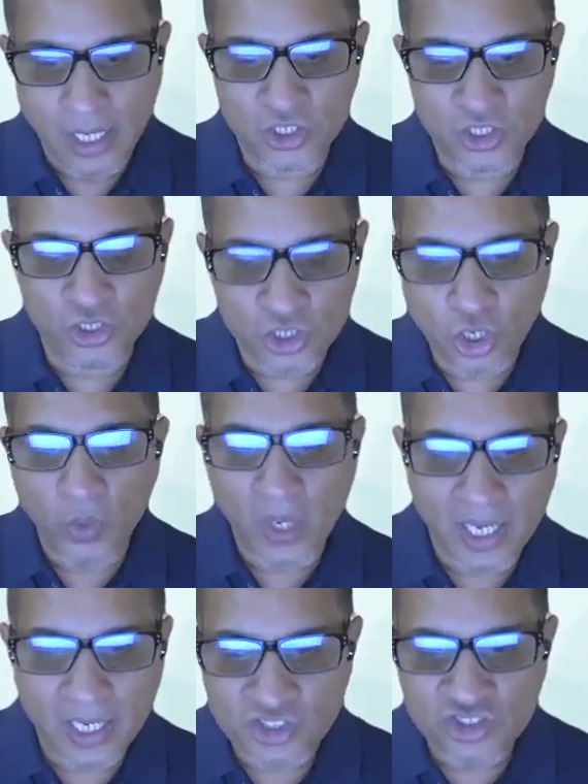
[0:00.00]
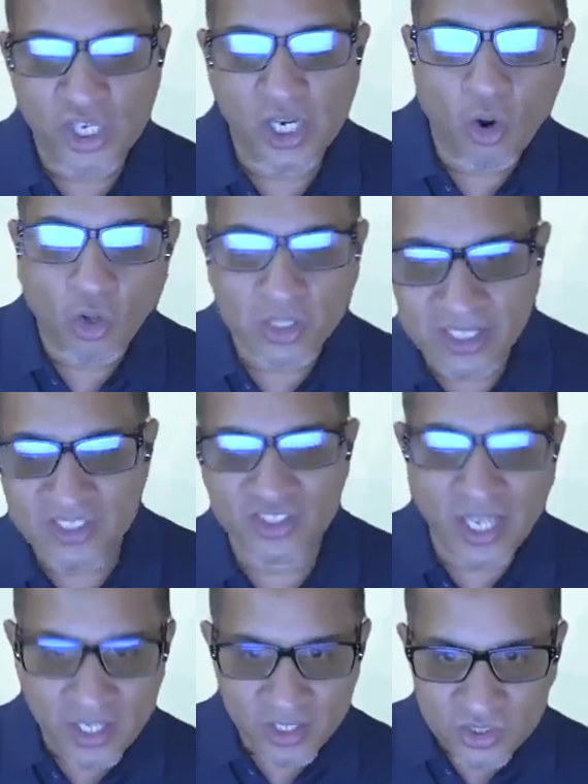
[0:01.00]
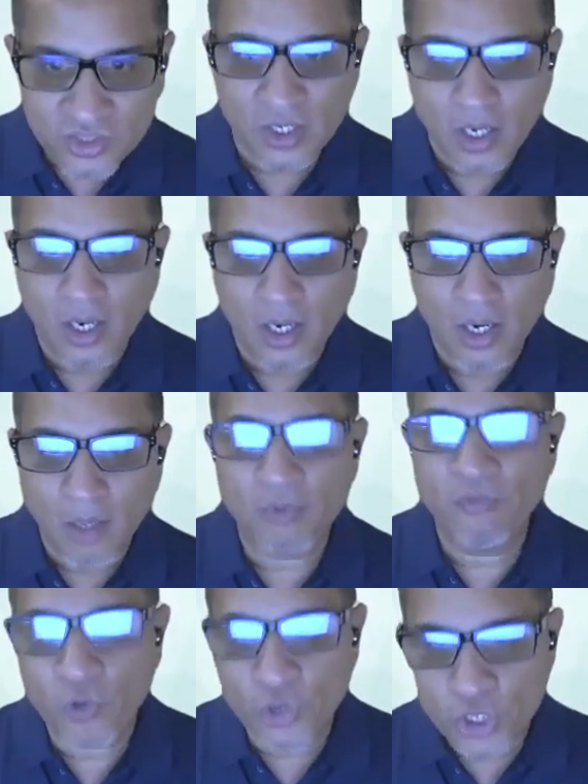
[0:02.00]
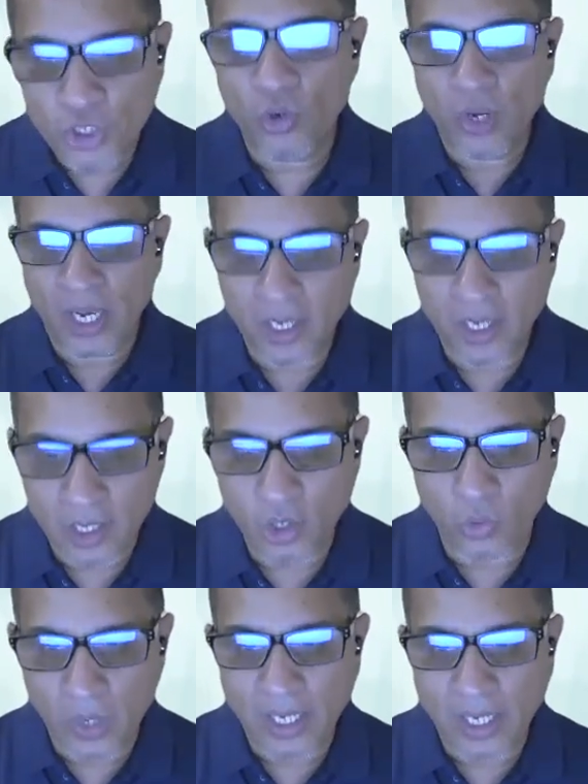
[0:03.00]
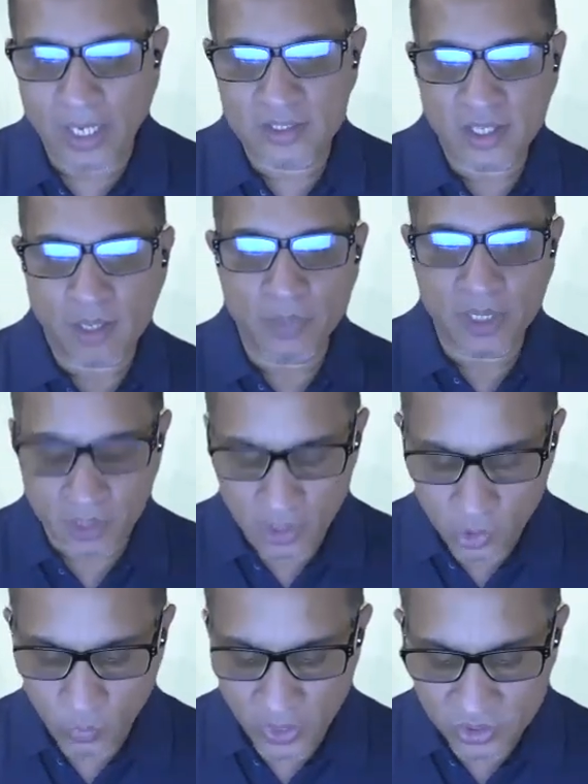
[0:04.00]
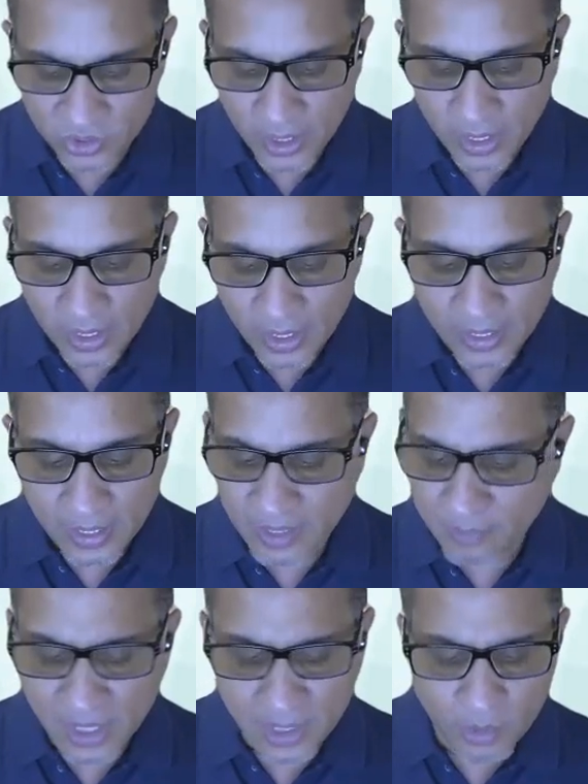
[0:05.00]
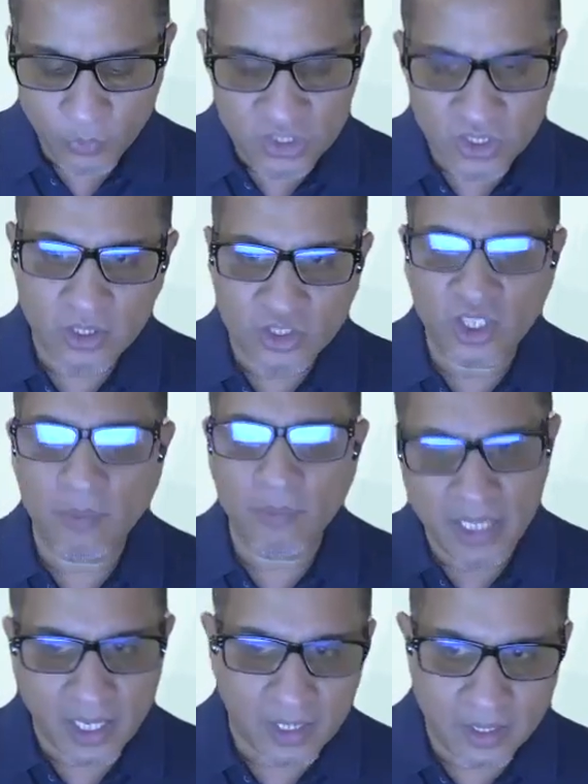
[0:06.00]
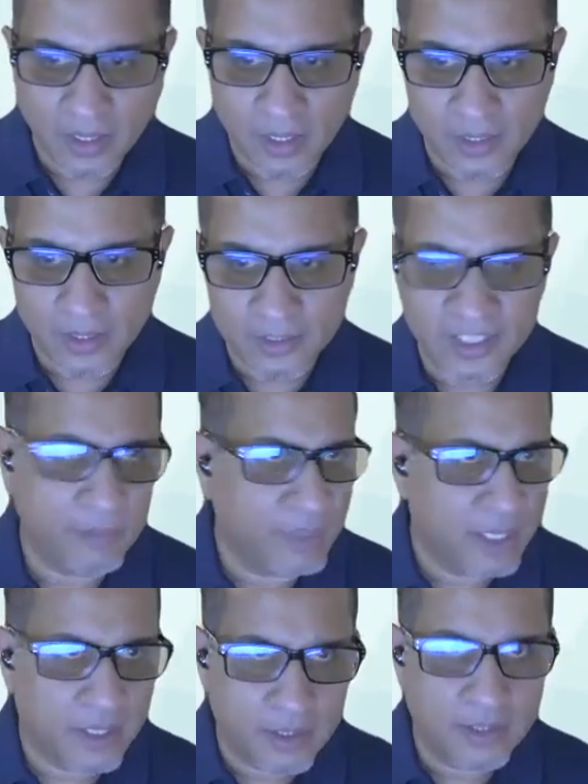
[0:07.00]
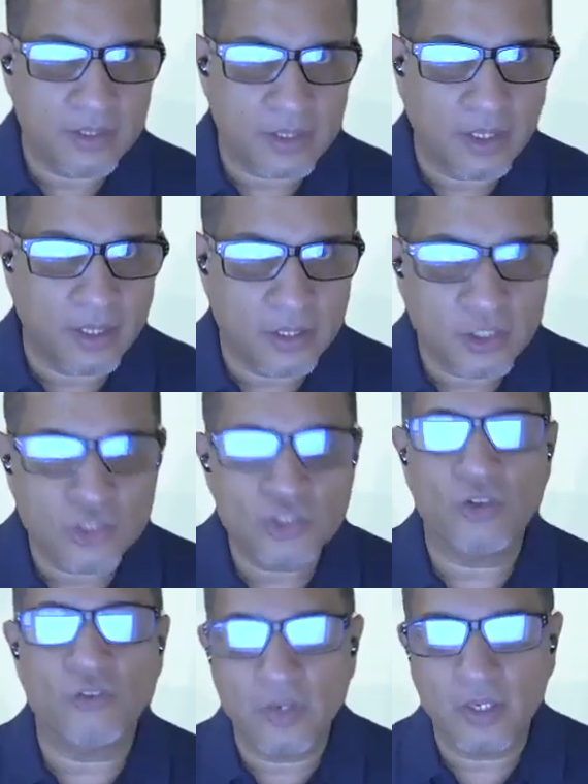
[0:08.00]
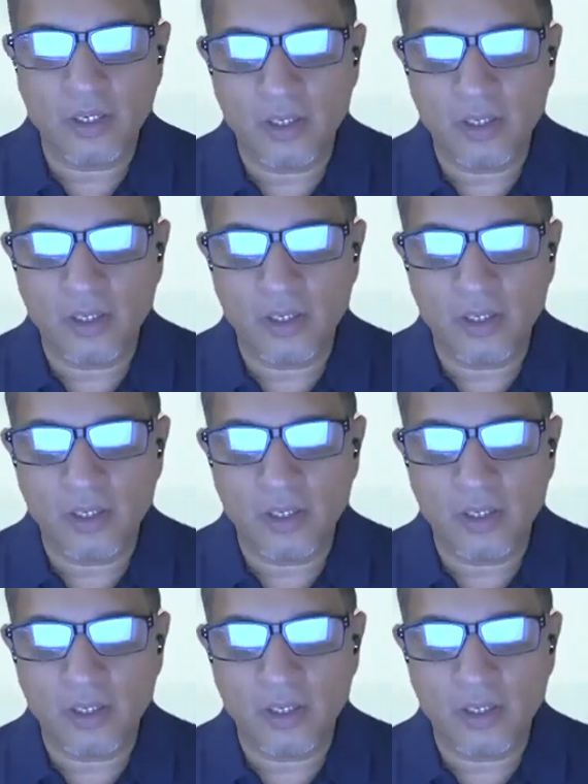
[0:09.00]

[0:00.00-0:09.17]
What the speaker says: it's good to go ahead and check all these things before you go ahead and submit a request. And similarly with DBL, DBL is a list of